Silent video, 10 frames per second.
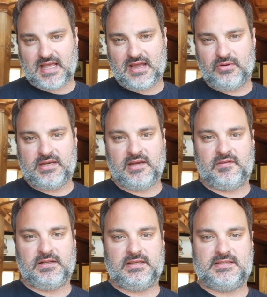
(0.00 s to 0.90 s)
I would
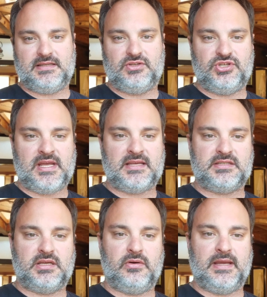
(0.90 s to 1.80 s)
definitely
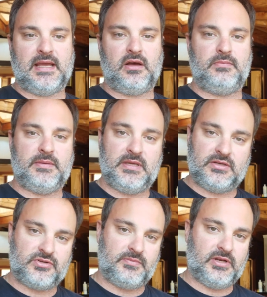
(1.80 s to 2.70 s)
suggest going out, maybe
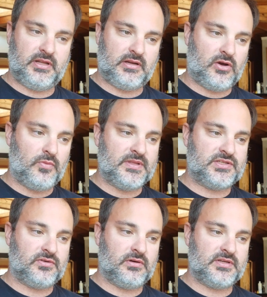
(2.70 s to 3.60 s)
contributing to open
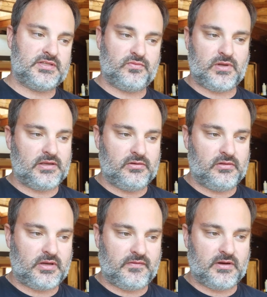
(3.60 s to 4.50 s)
source while you're
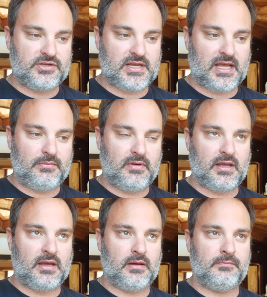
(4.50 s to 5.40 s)
looking for a job.